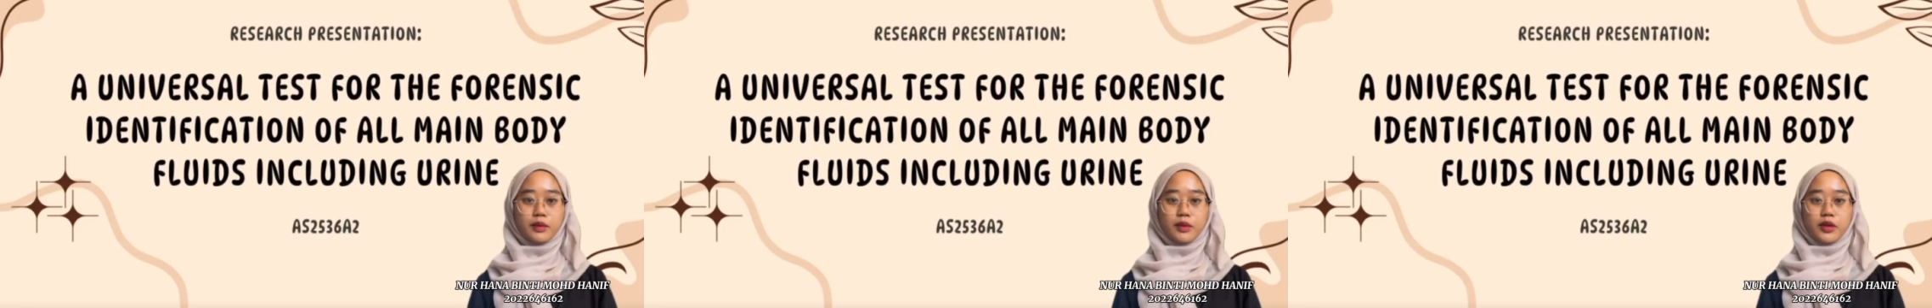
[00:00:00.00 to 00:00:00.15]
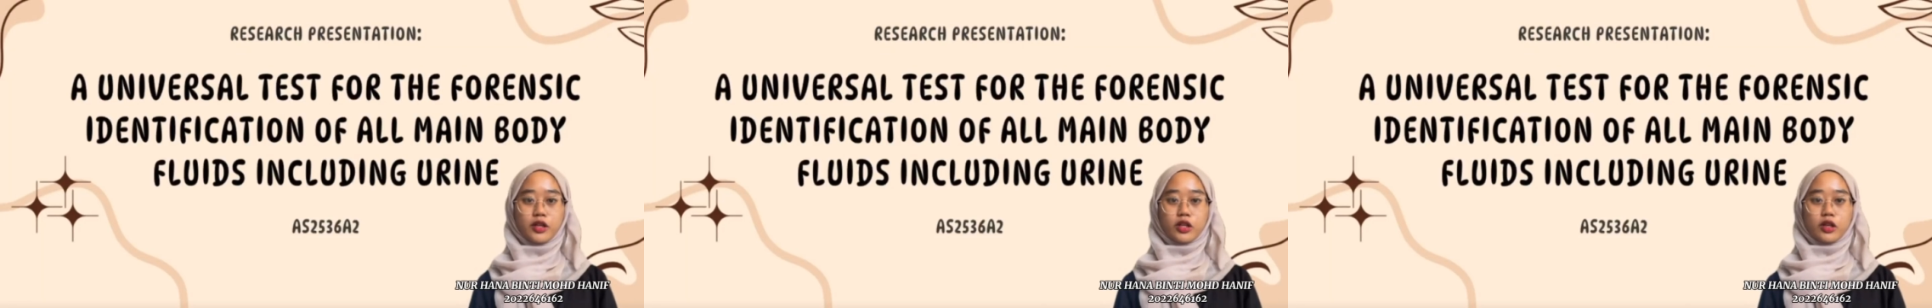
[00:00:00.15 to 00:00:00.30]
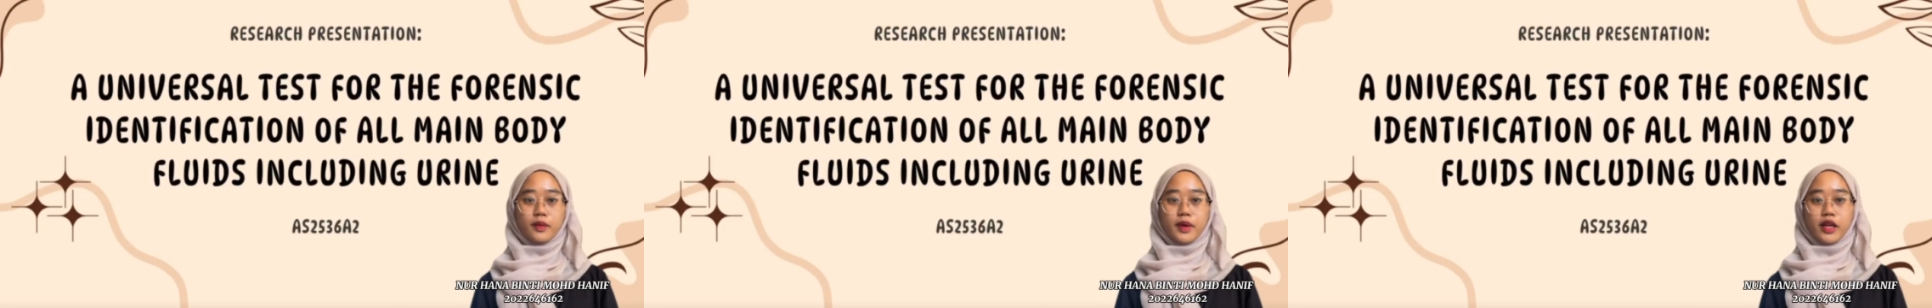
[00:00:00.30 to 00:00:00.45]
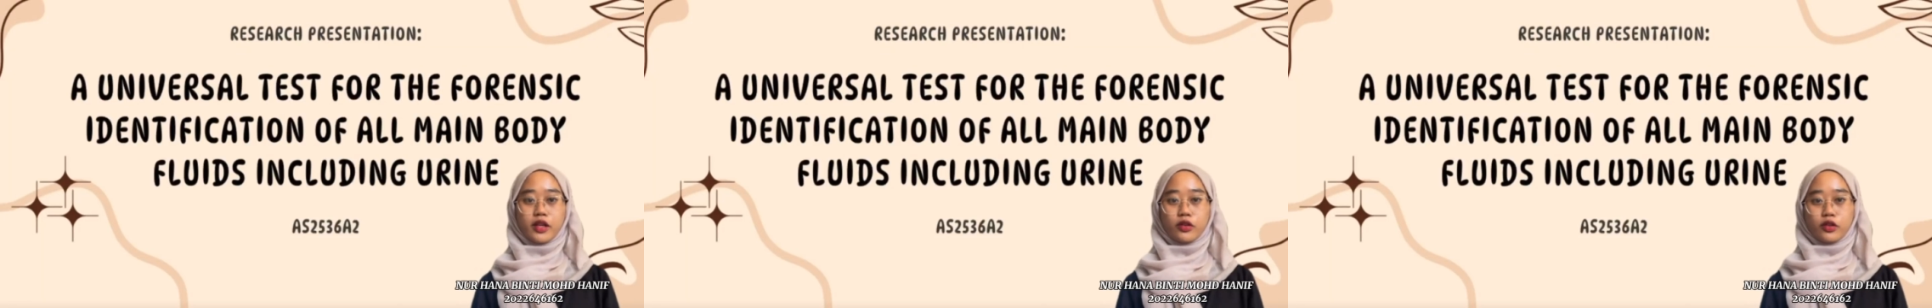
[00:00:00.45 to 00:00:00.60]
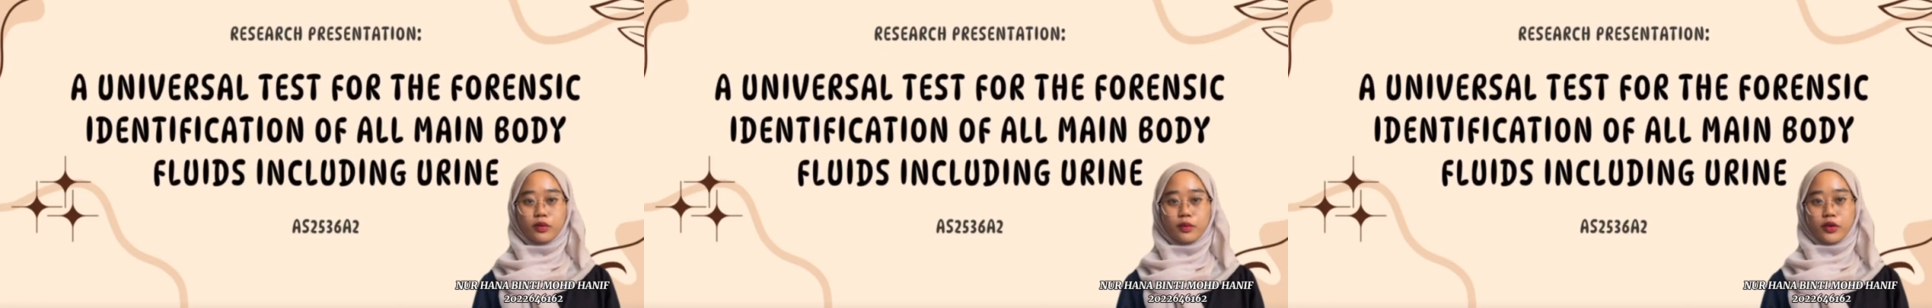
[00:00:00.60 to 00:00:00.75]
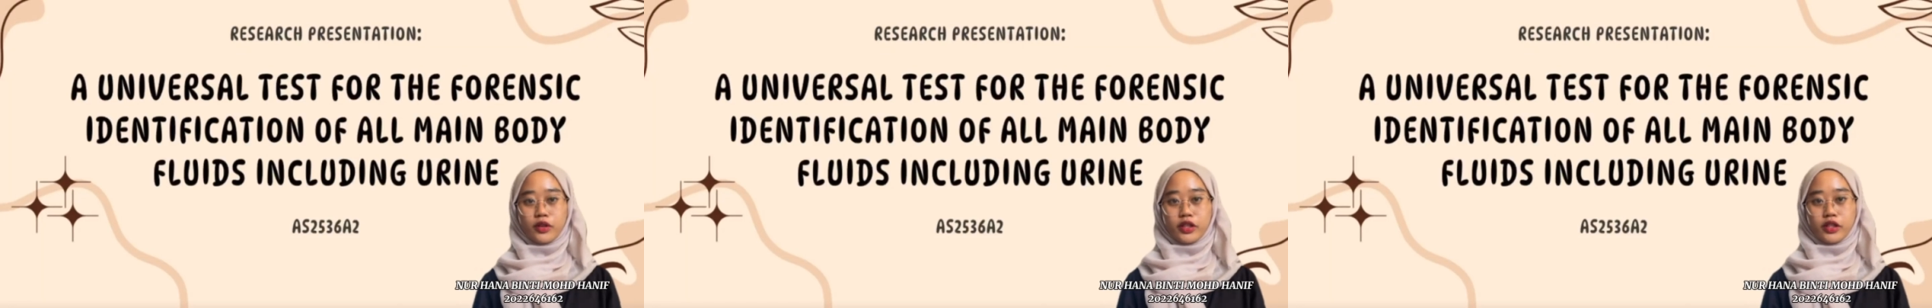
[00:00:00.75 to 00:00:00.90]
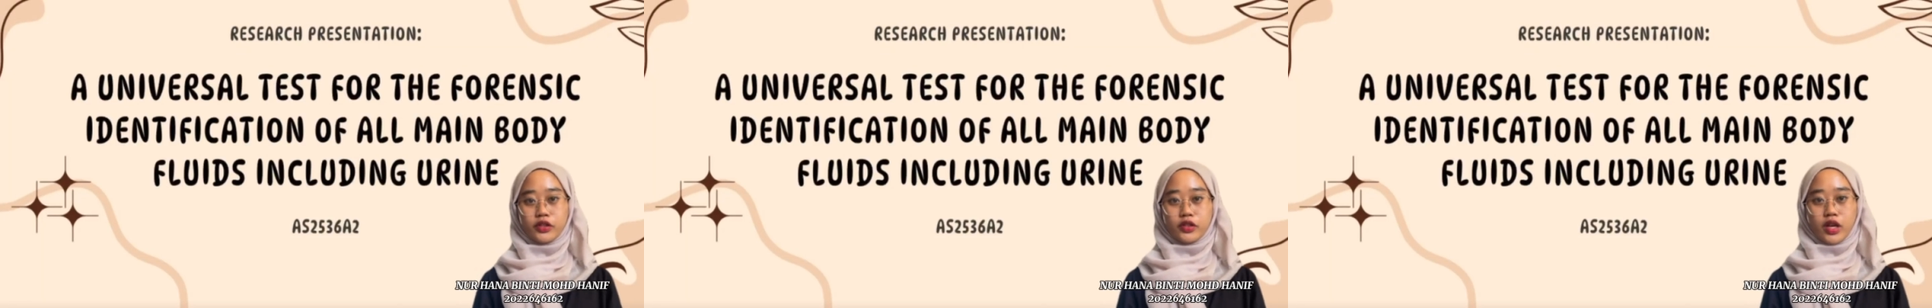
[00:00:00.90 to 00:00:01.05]
Assalamualaikum and
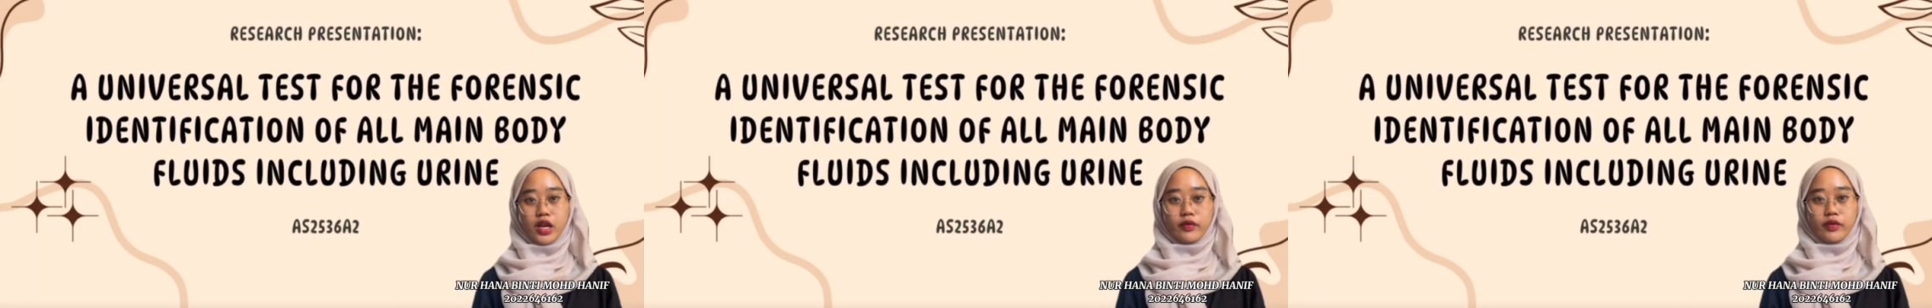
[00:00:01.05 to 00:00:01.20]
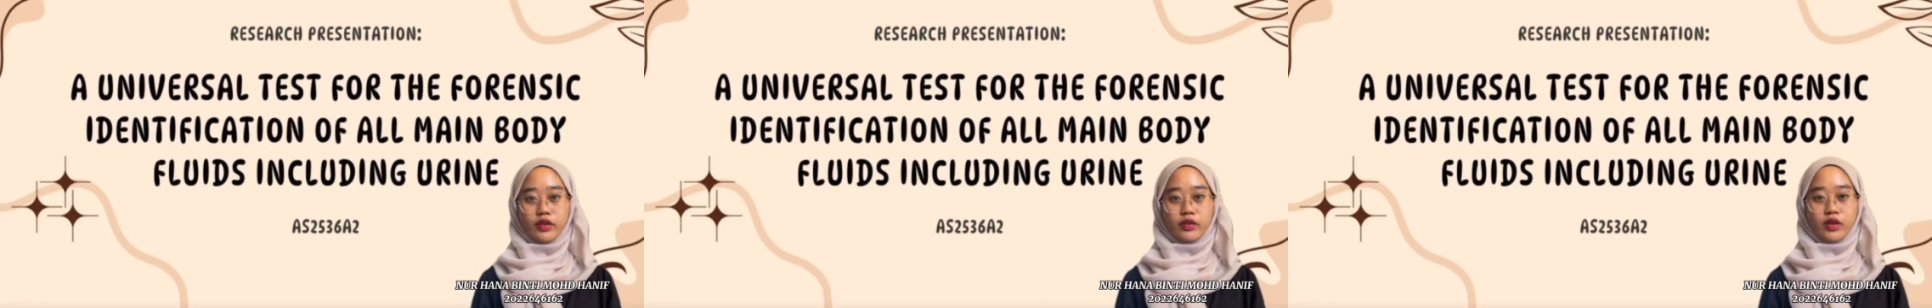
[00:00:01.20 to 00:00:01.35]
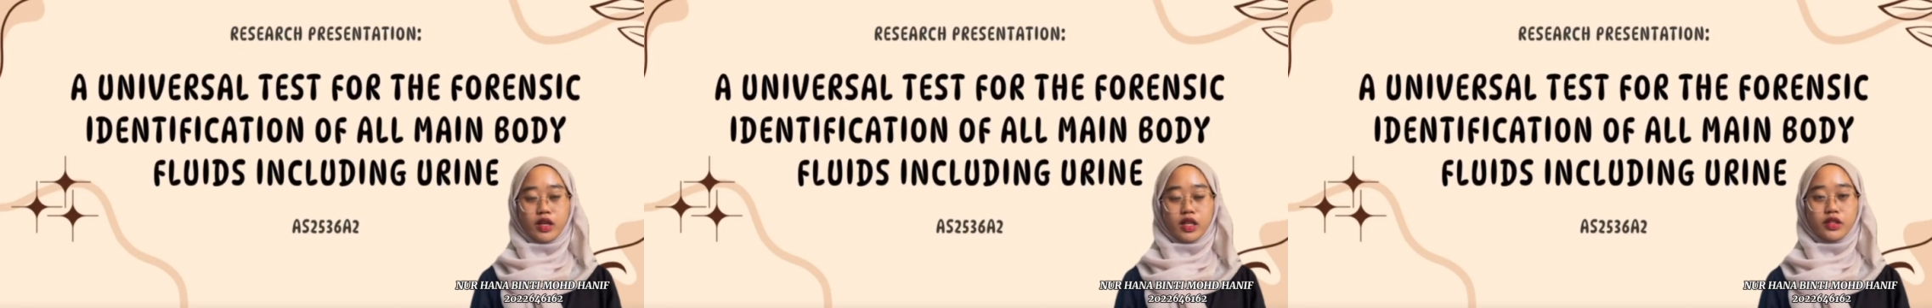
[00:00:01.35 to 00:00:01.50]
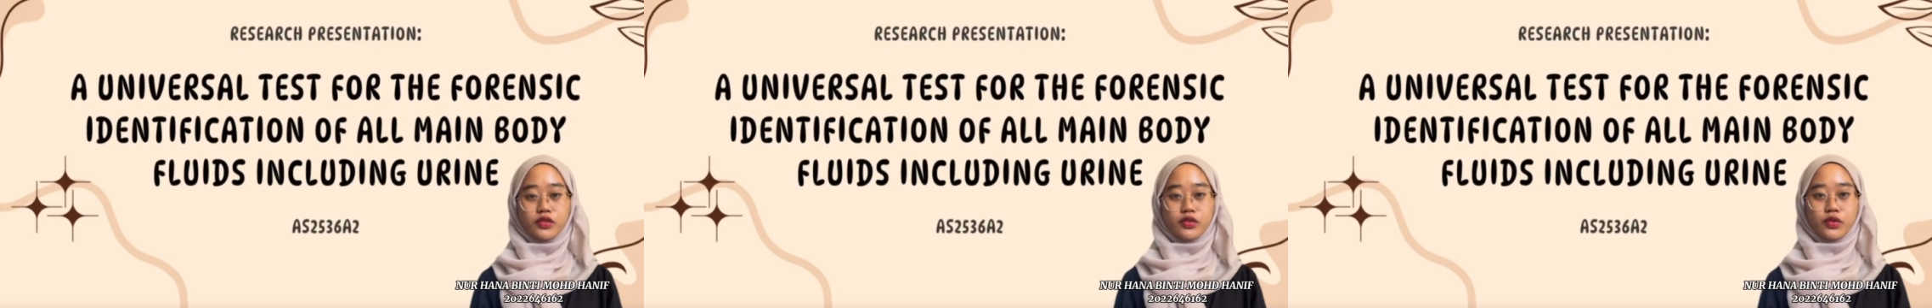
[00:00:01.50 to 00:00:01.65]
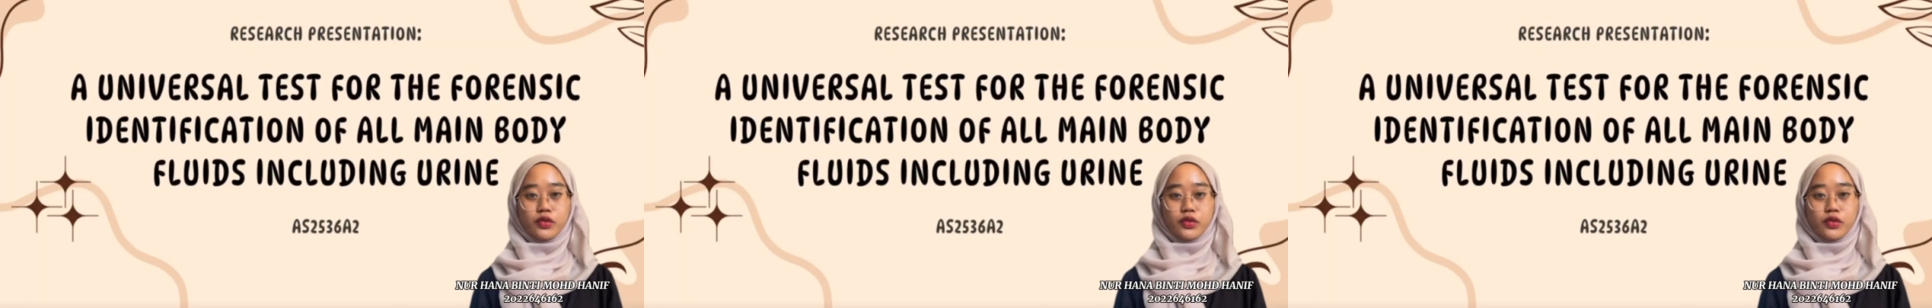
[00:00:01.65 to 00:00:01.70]
good morning to everyone.